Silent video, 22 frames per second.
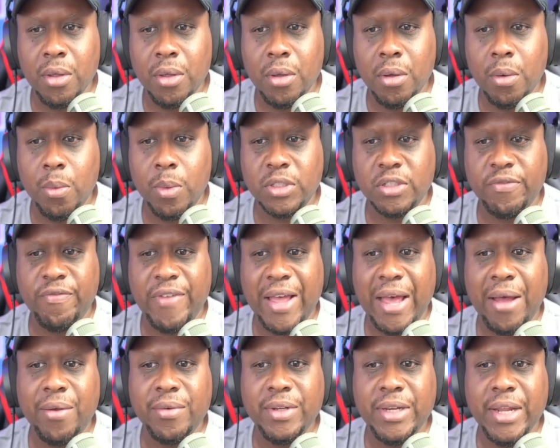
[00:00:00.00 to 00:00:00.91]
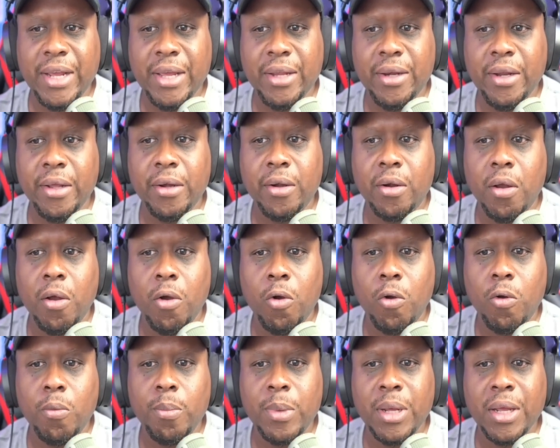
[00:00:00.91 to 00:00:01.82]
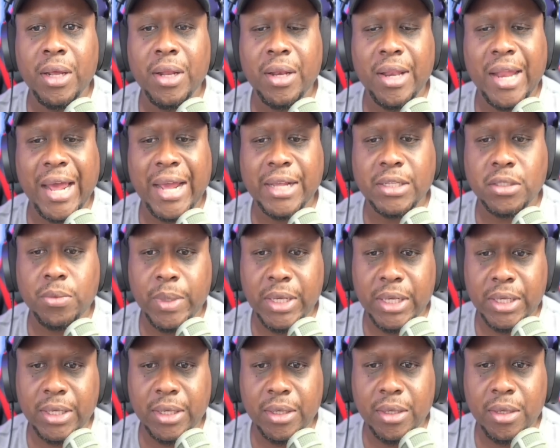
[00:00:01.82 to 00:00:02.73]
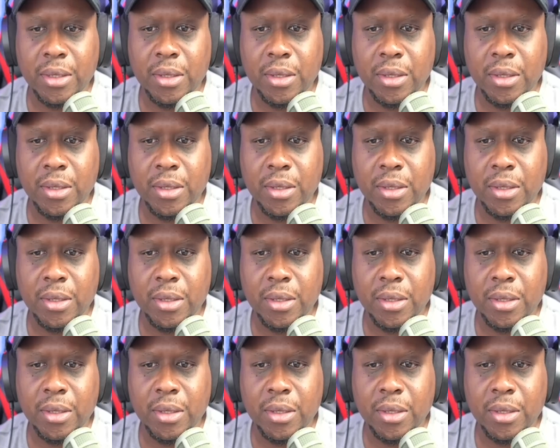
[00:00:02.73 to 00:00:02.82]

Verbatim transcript: who was found dead in her home last week.